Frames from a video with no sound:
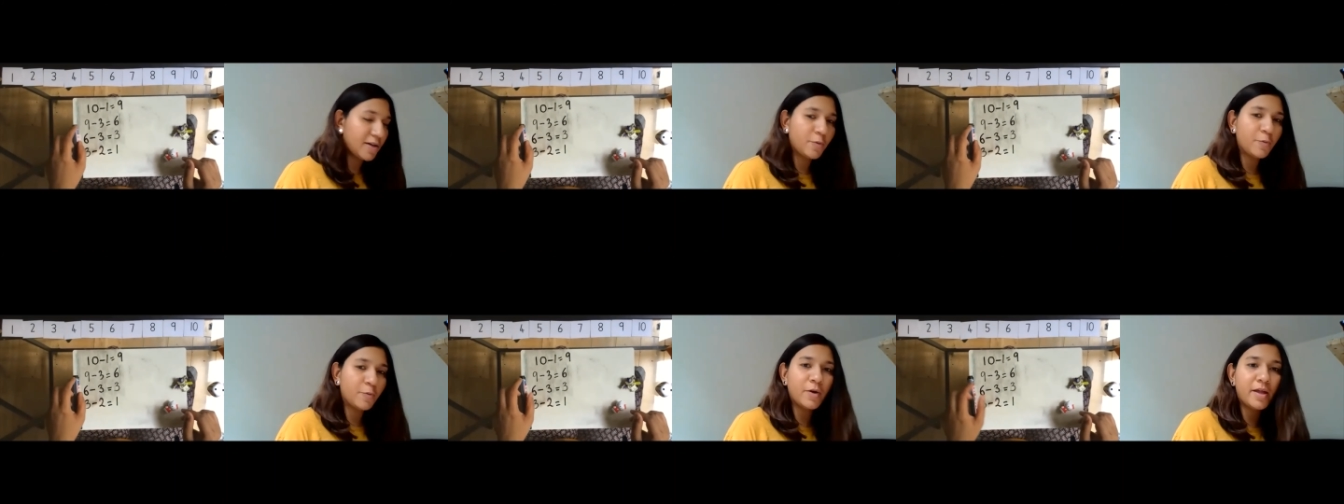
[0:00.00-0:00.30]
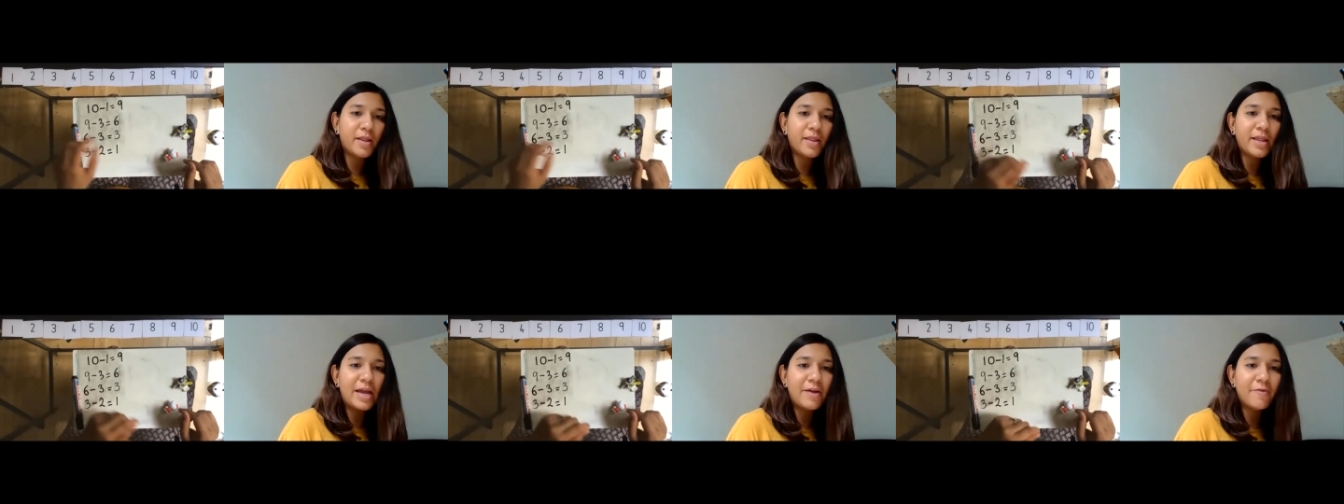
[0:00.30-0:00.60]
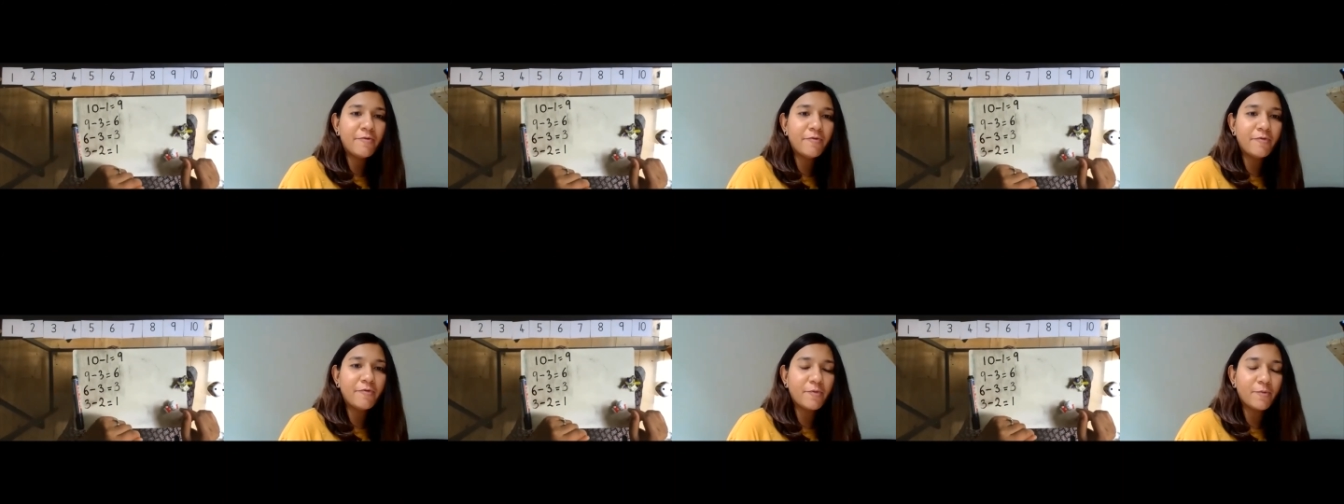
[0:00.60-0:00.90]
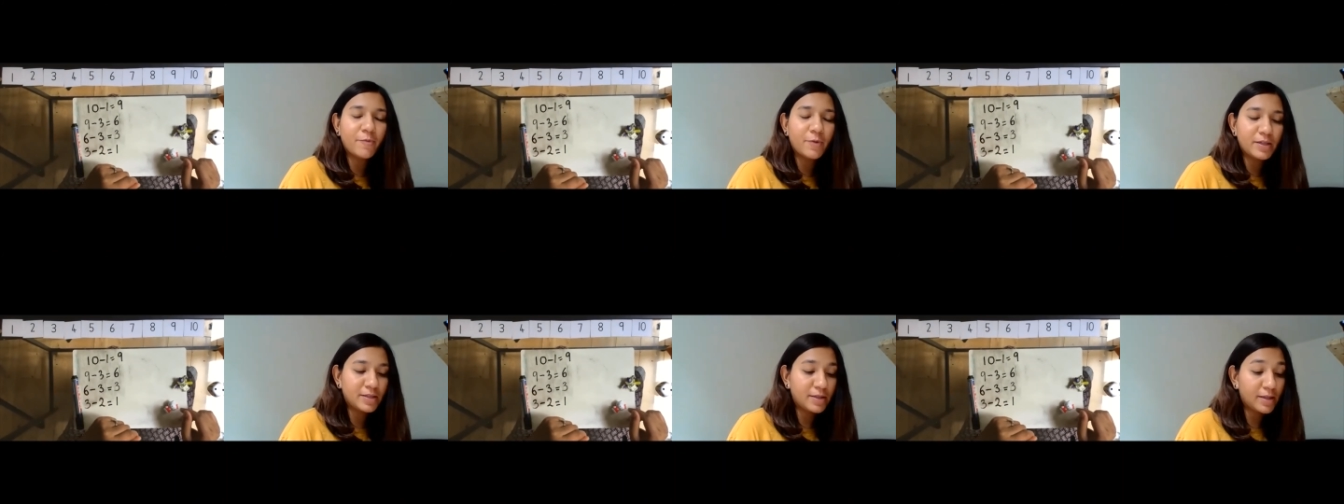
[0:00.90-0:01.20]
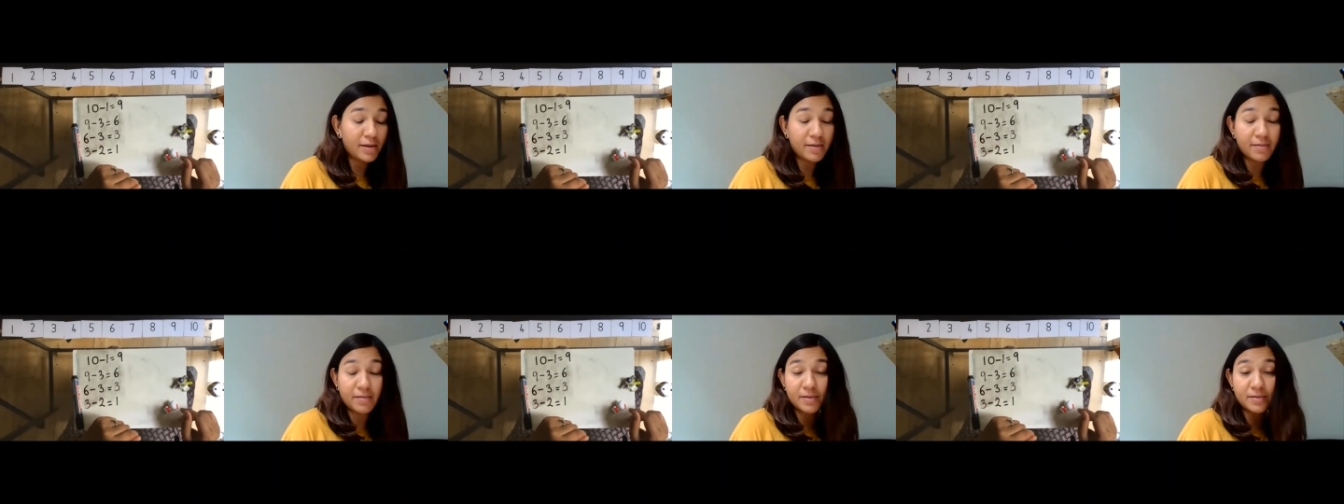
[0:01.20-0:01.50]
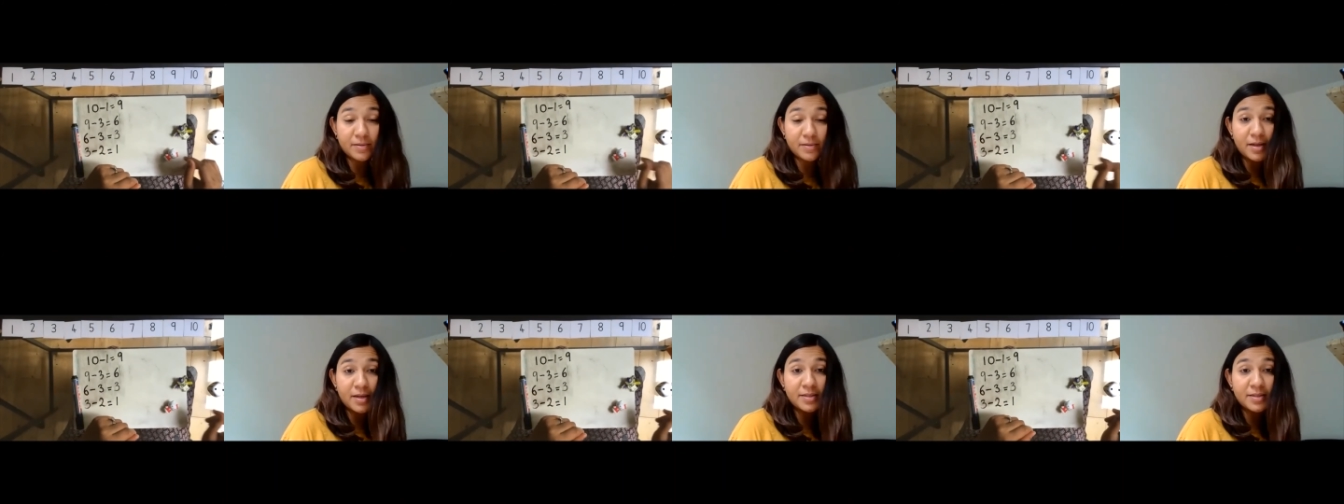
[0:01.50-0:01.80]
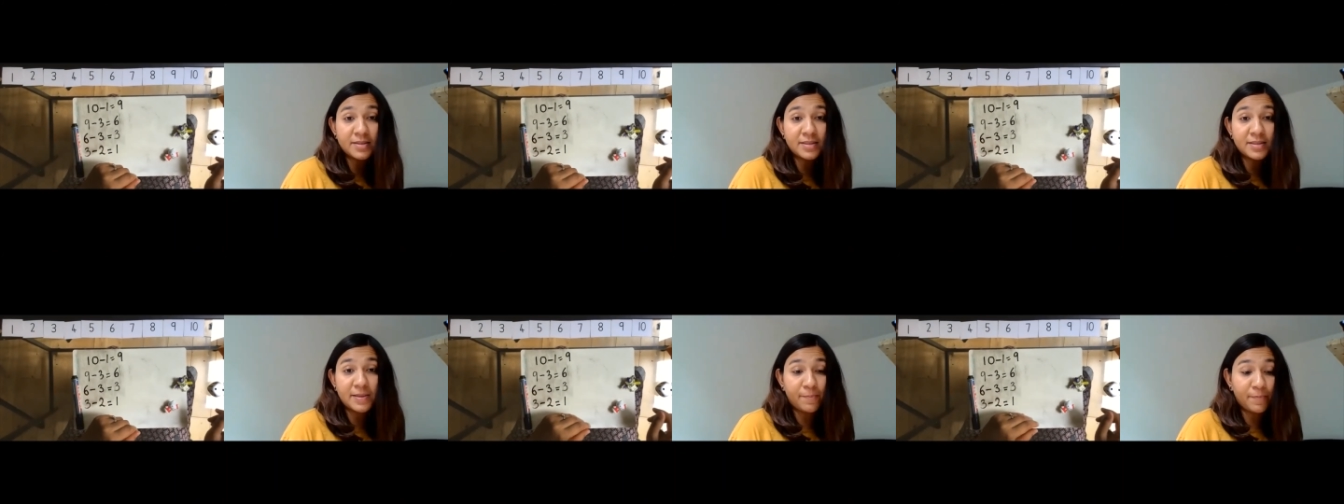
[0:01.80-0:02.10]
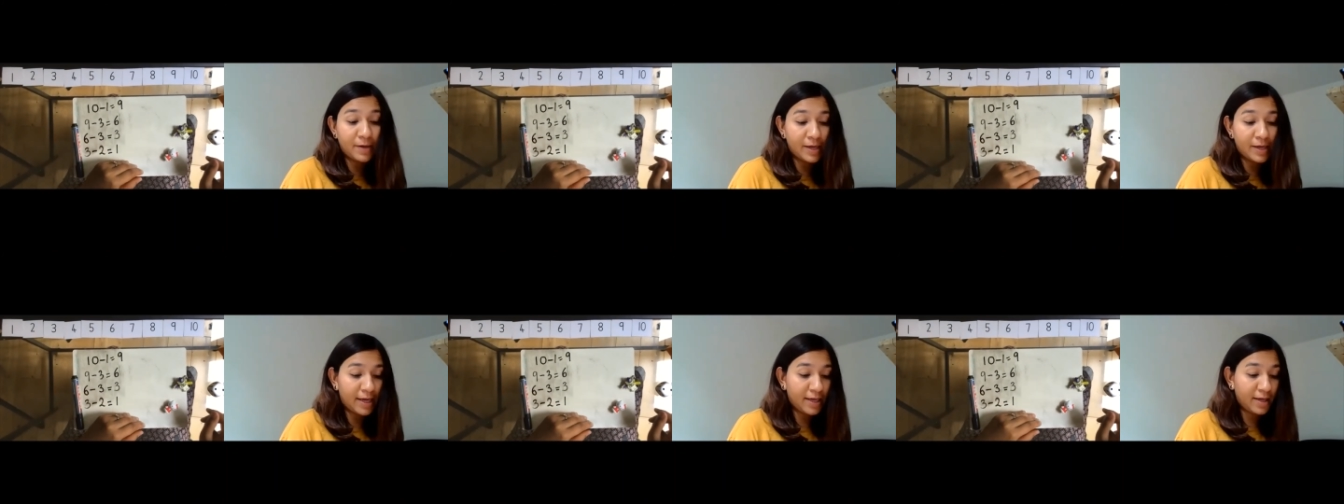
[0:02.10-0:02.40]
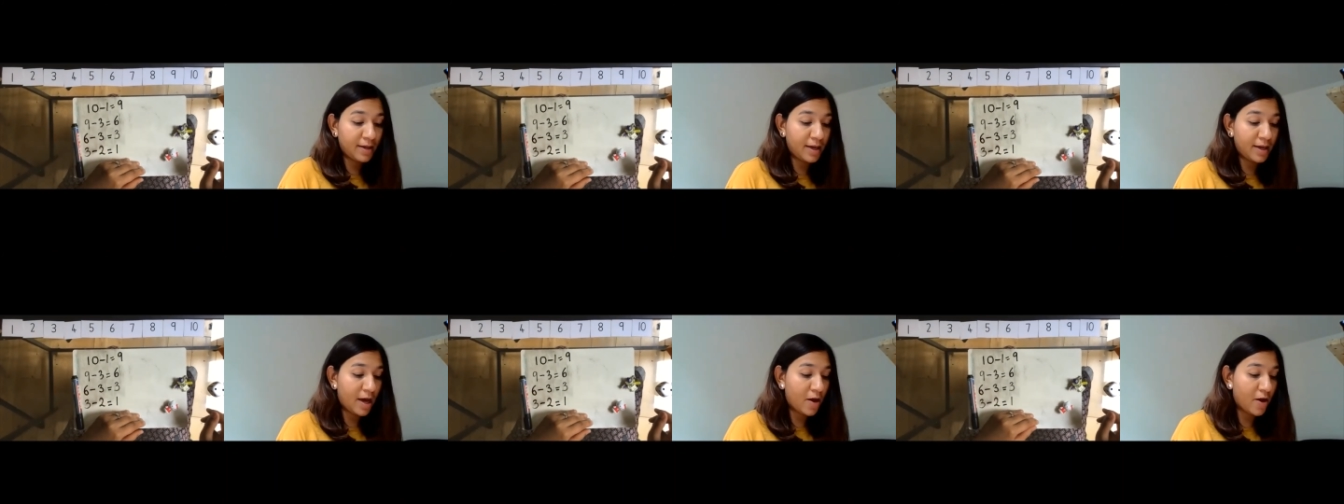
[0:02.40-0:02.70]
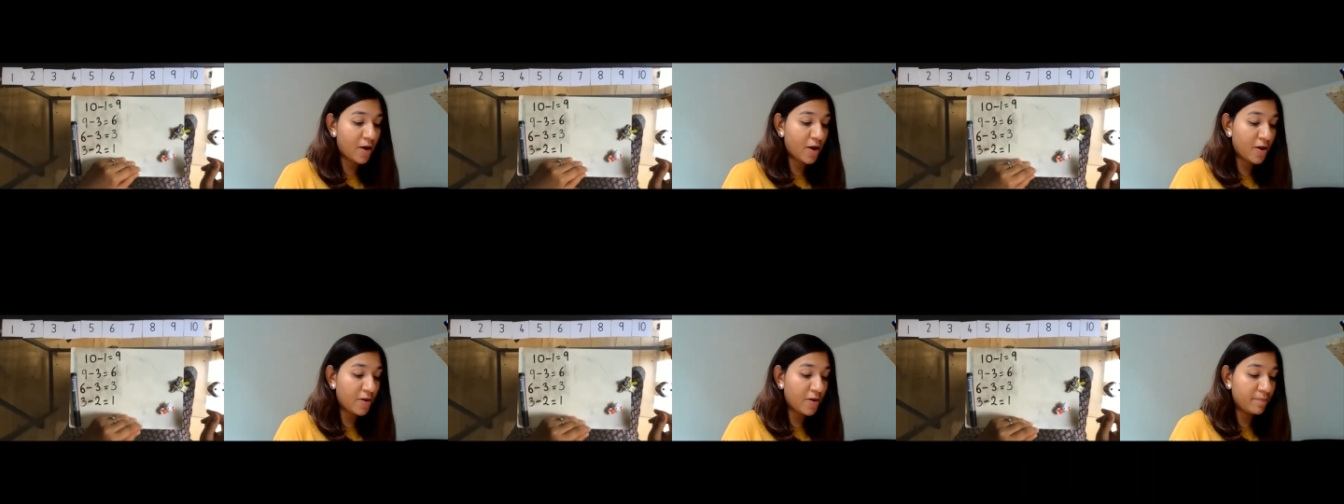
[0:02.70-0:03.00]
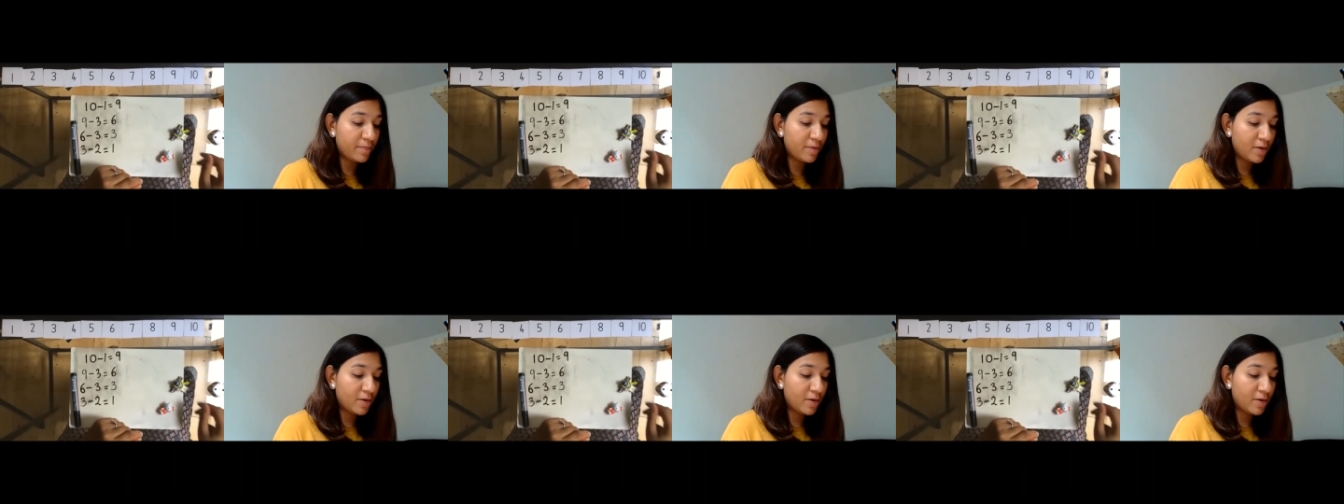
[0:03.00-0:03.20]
with a sibling at home